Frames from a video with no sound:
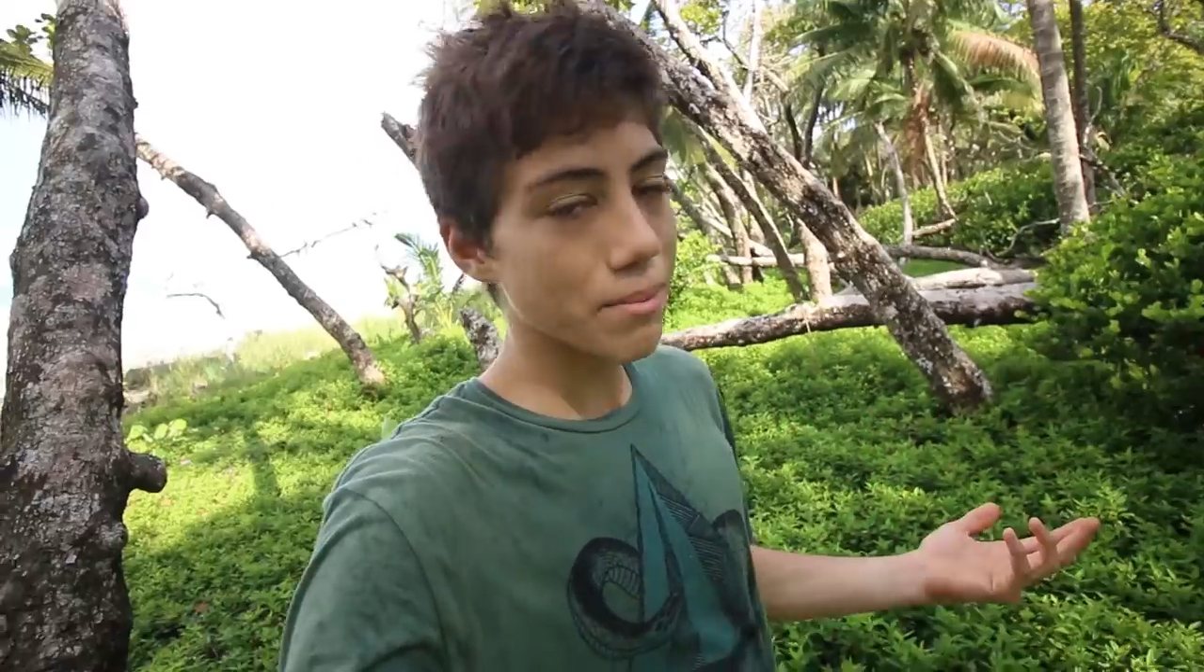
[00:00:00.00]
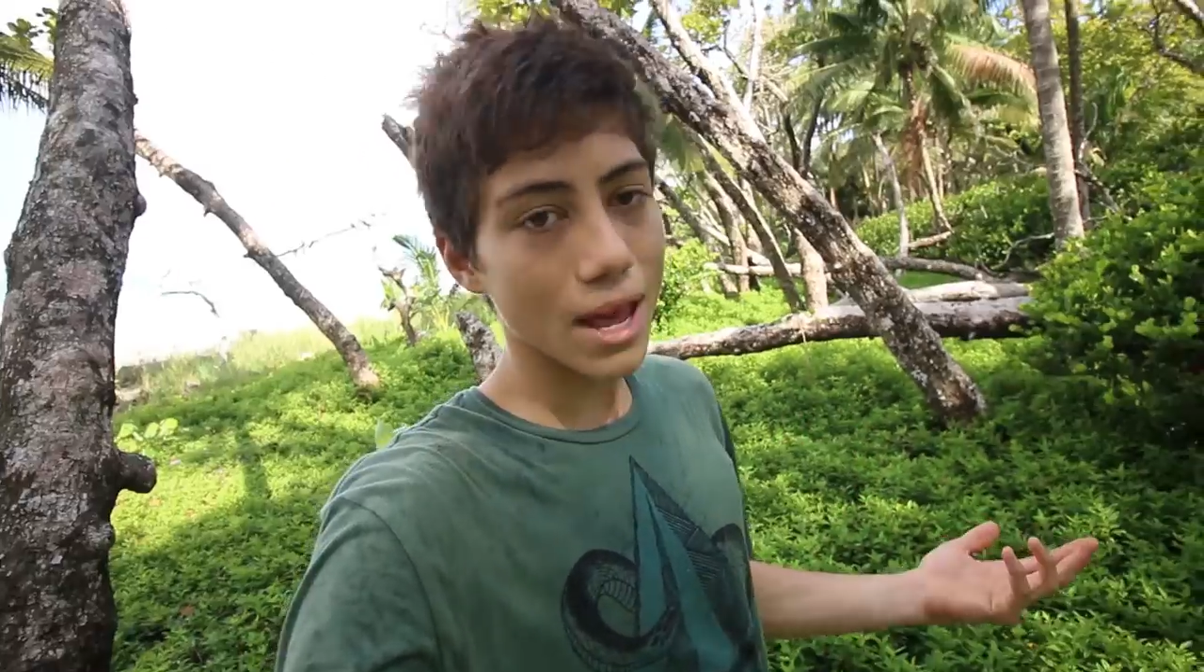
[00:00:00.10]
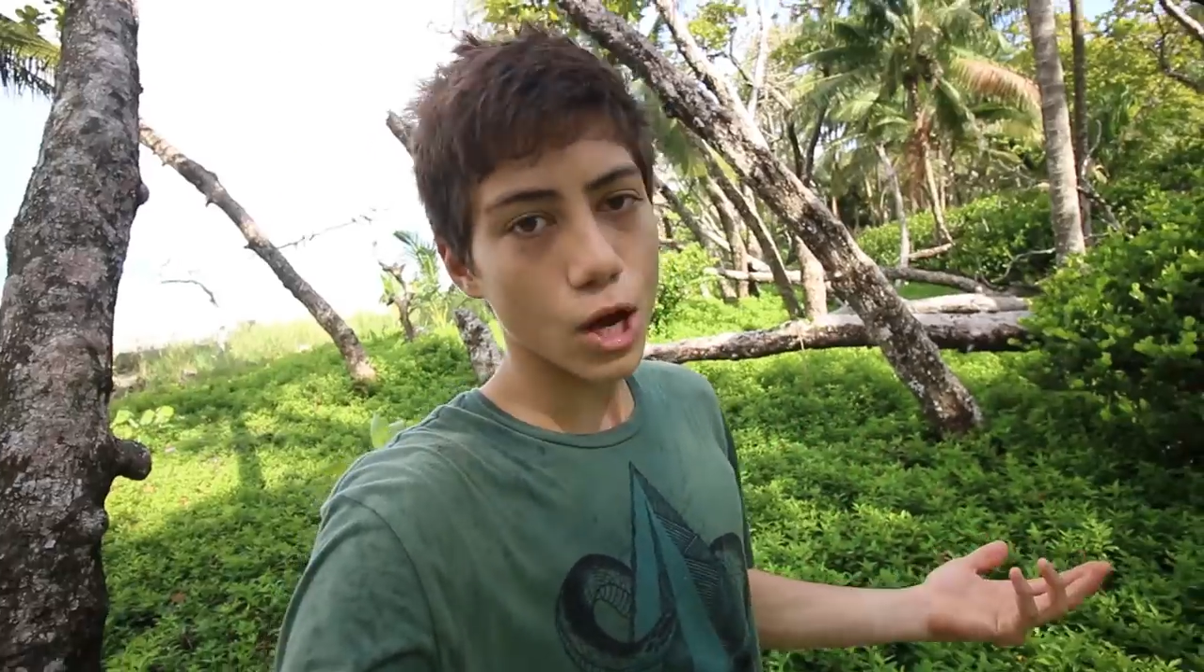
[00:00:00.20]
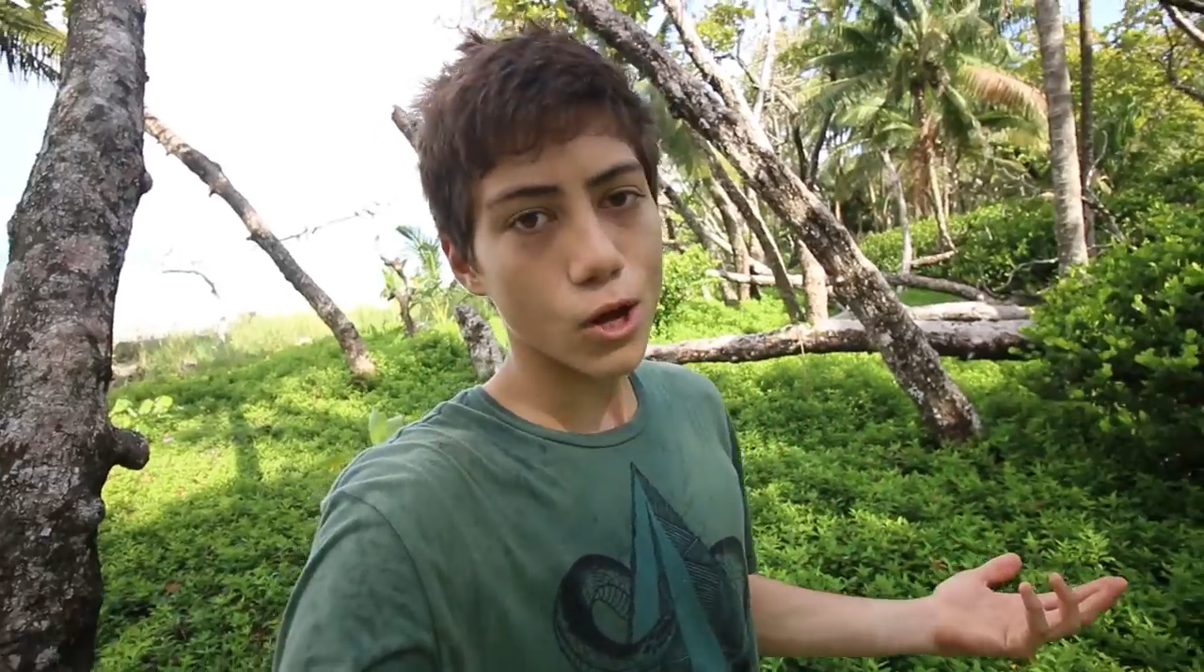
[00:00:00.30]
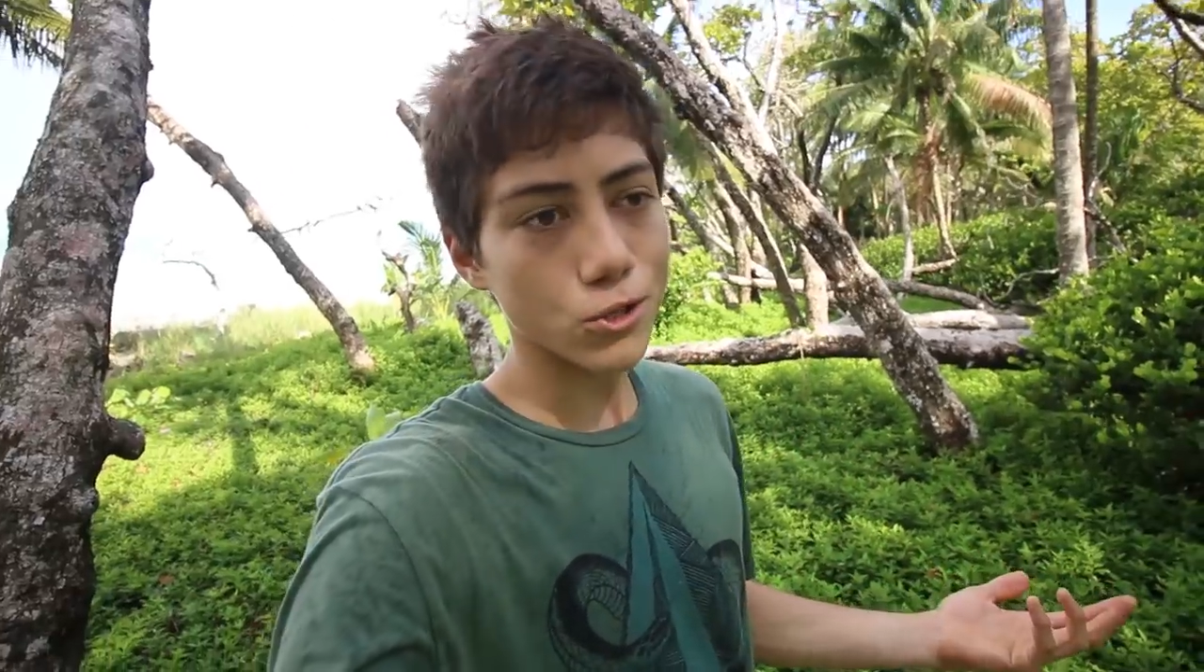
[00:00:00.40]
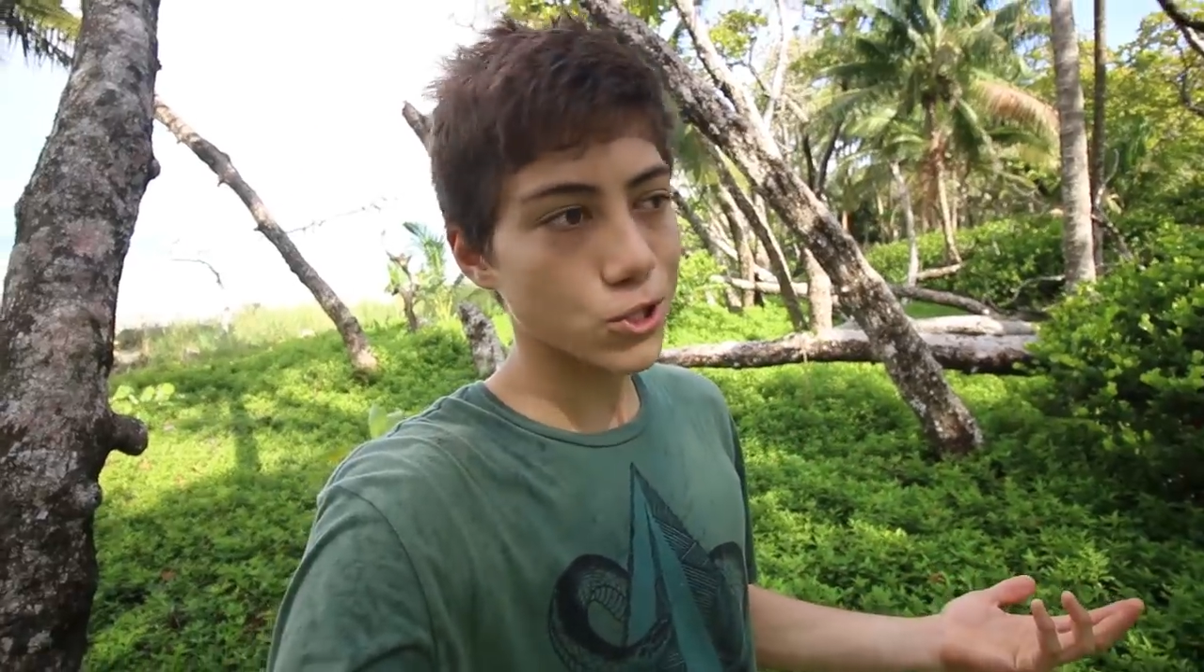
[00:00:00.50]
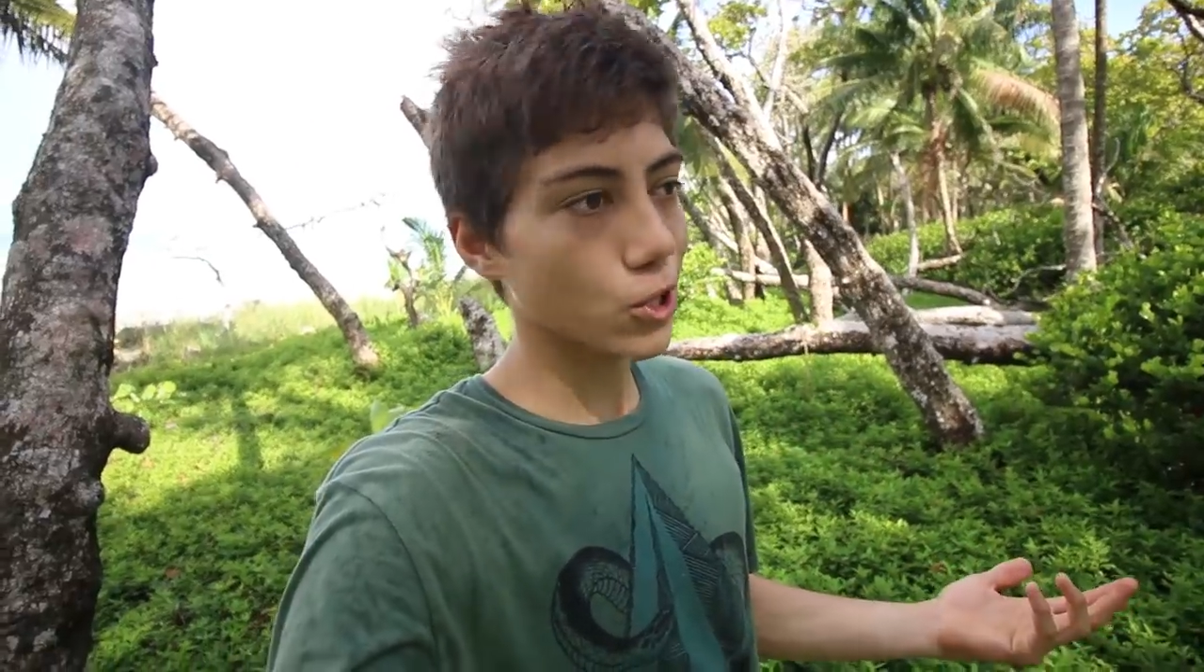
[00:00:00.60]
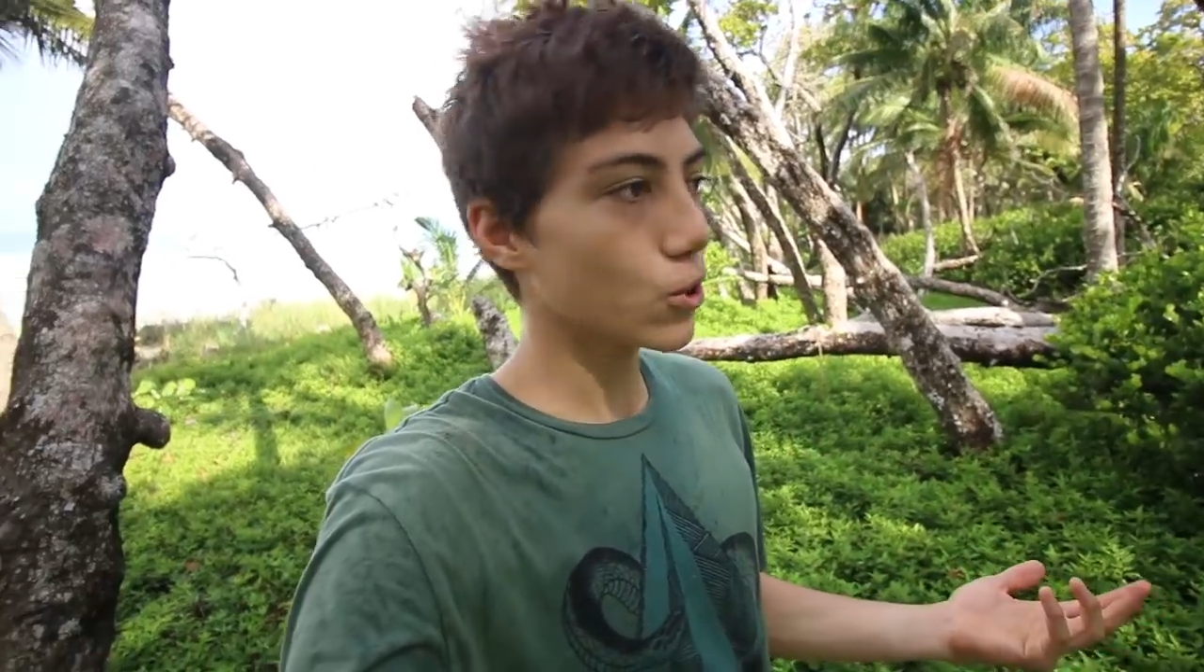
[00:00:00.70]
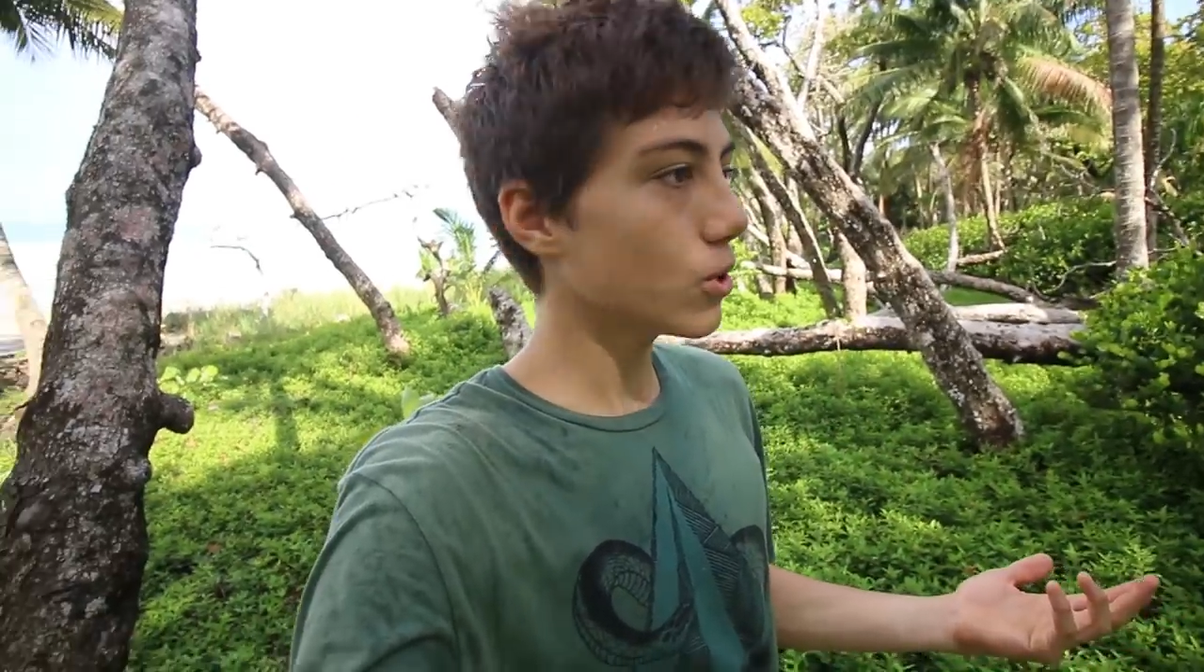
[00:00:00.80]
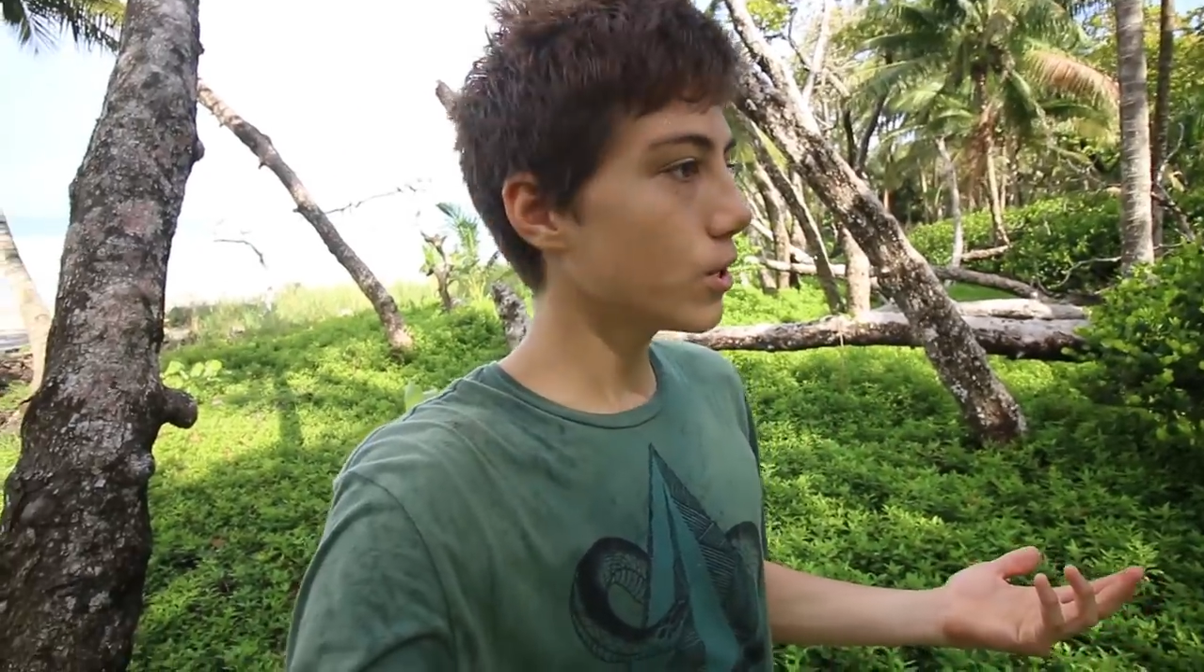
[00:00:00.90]
may
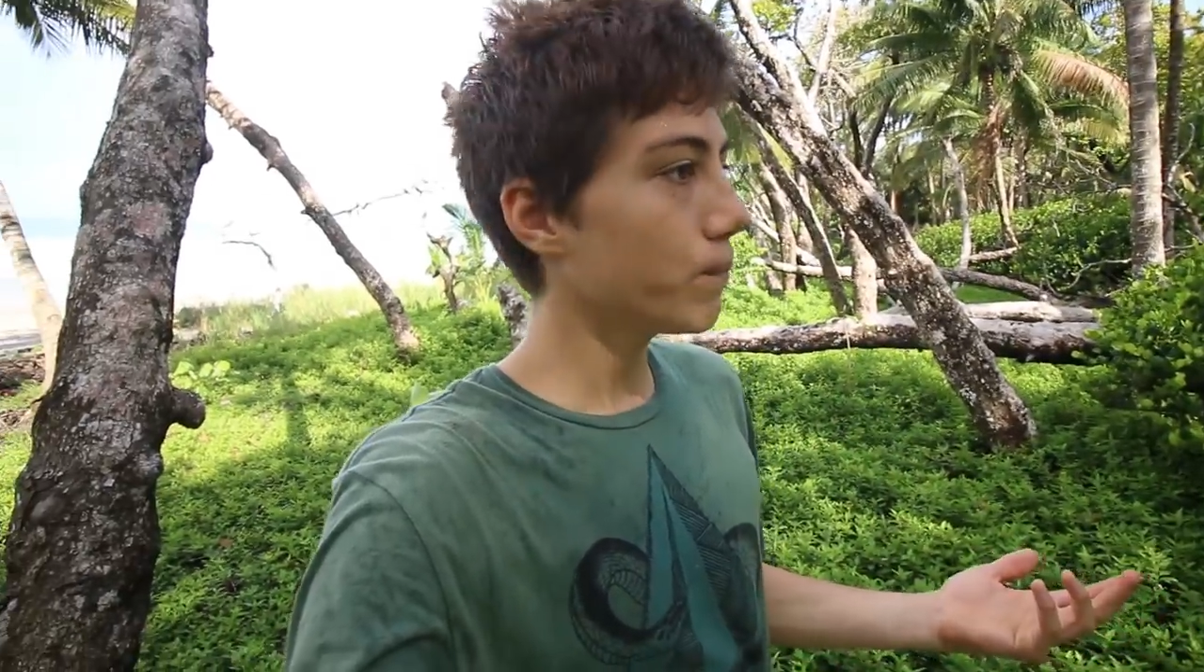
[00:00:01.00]
also